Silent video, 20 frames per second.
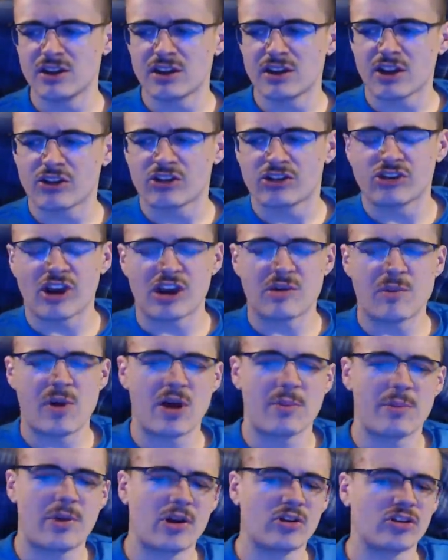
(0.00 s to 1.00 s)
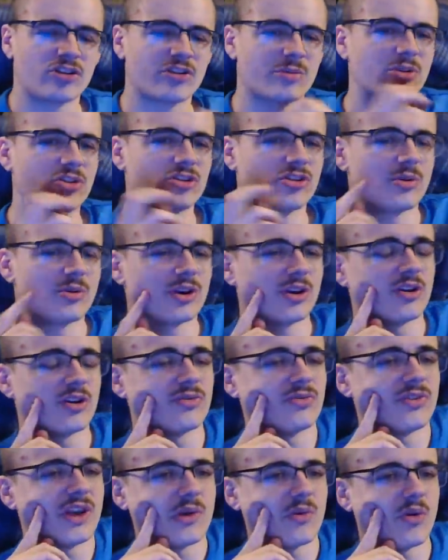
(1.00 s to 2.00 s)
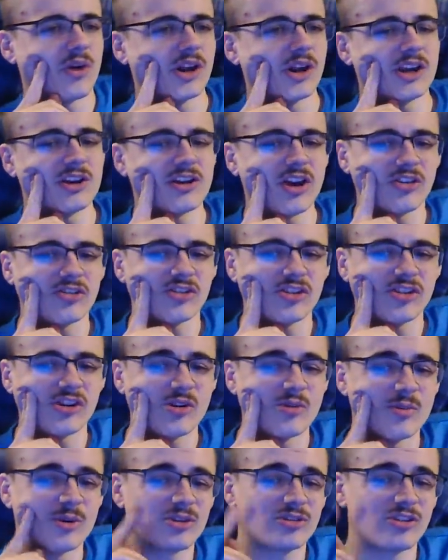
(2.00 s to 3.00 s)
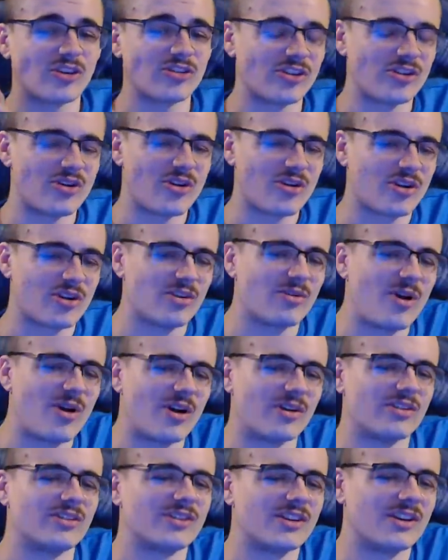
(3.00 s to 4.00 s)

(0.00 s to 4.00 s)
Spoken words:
That's a shame. Our postman's doing a good thing. What he does is he almost does a knock and run.